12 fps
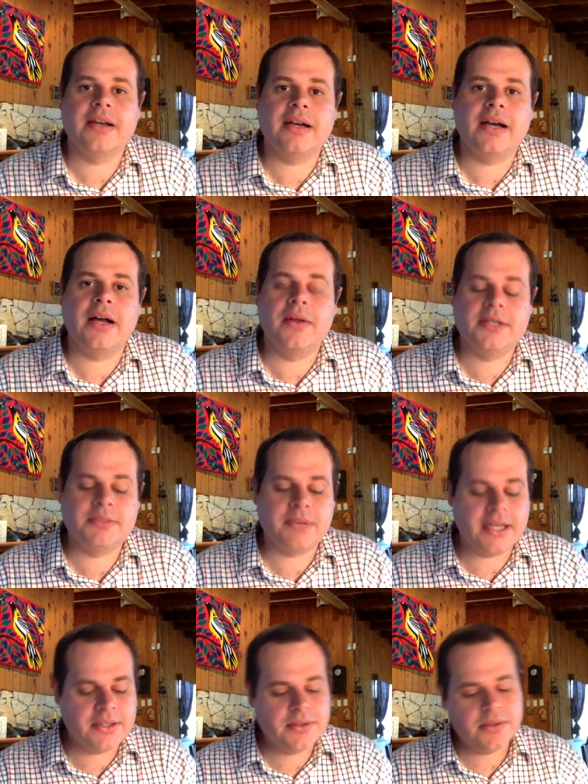I'll
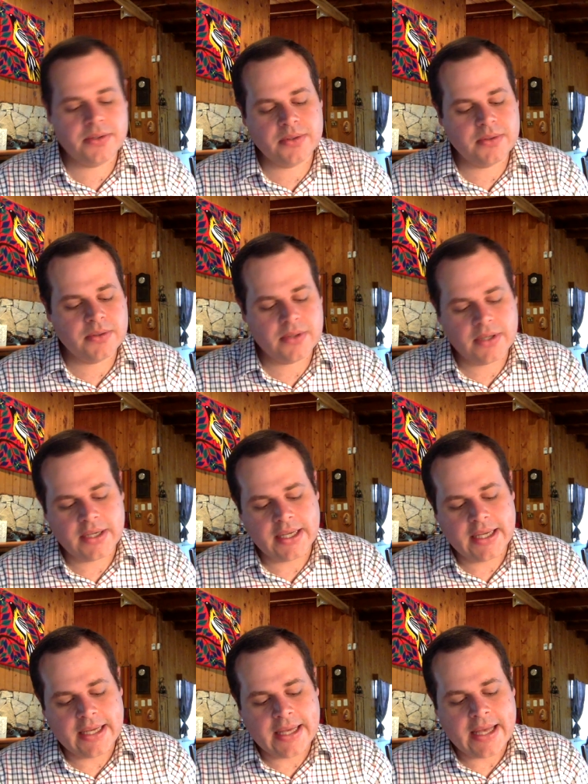explain to you
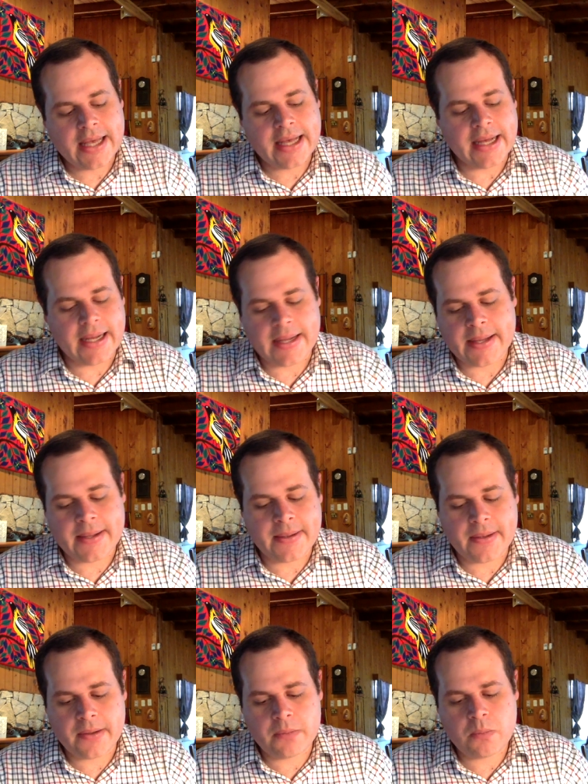
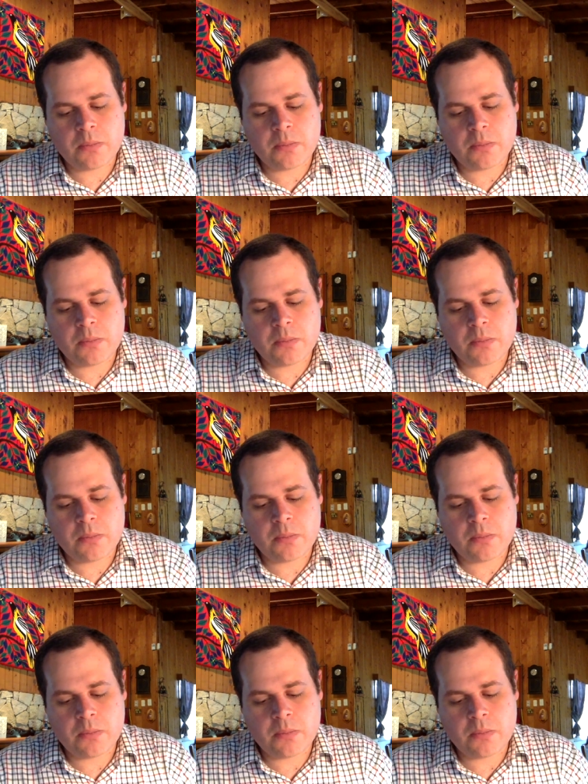why